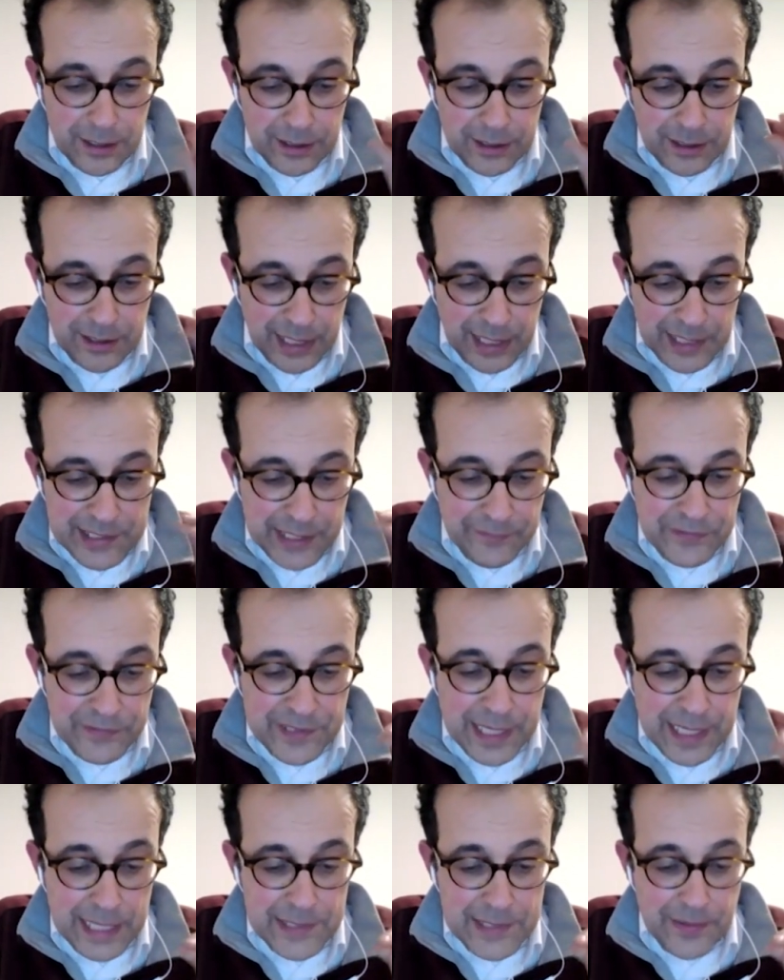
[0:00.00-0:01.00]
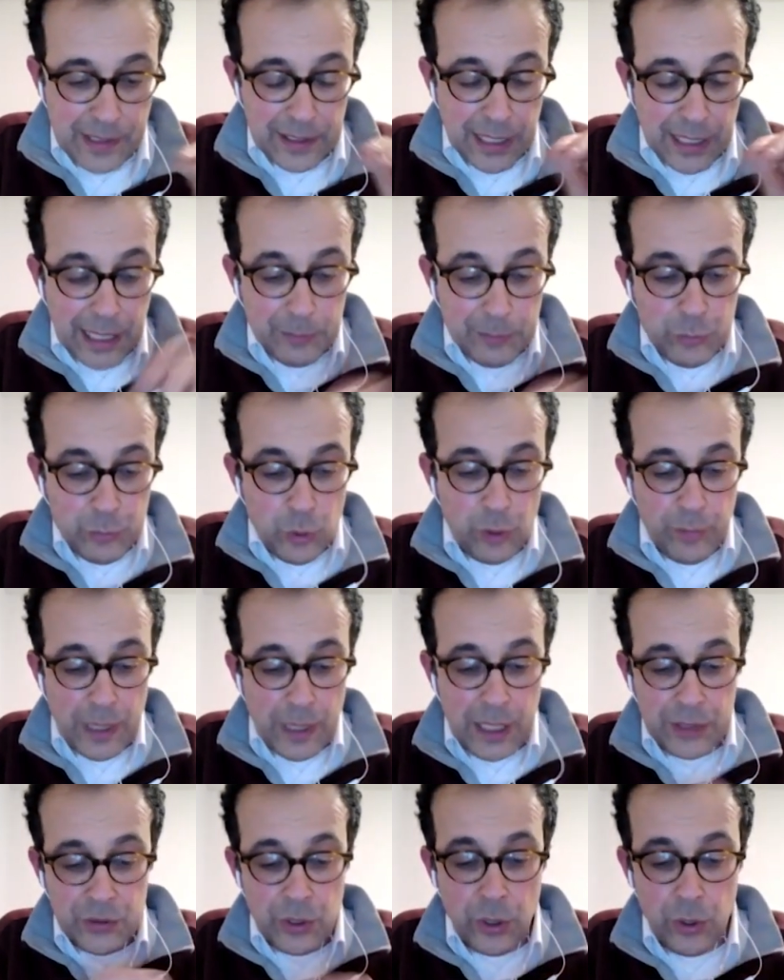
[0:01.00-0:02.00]
Nazif says that
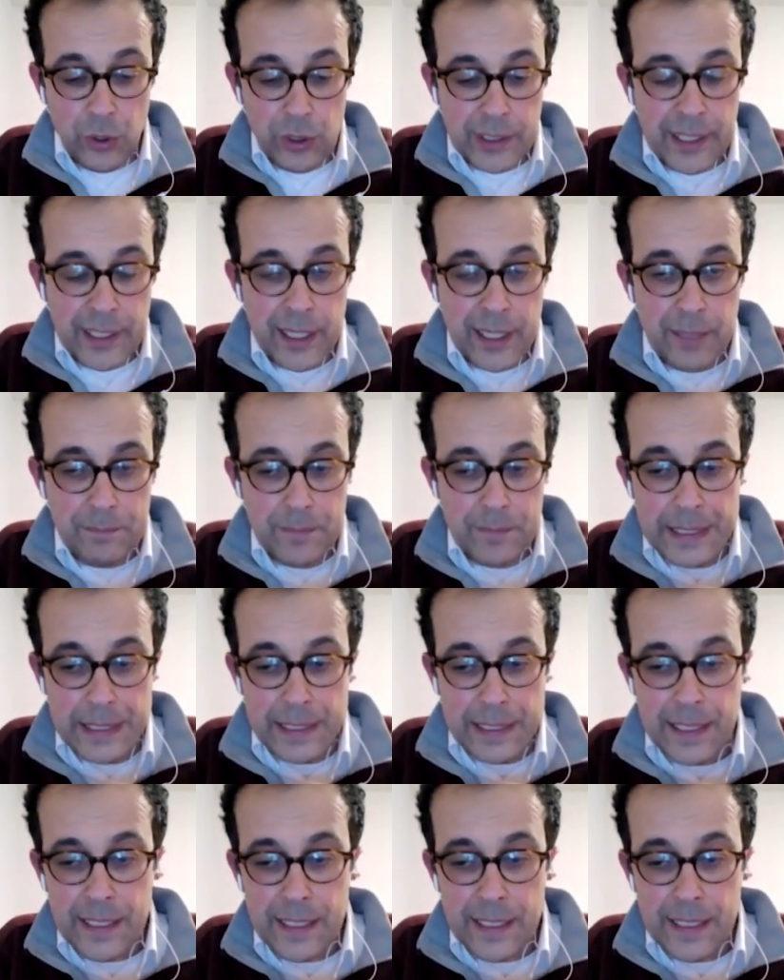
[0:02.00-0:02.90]
Abdu'l-Bahá told him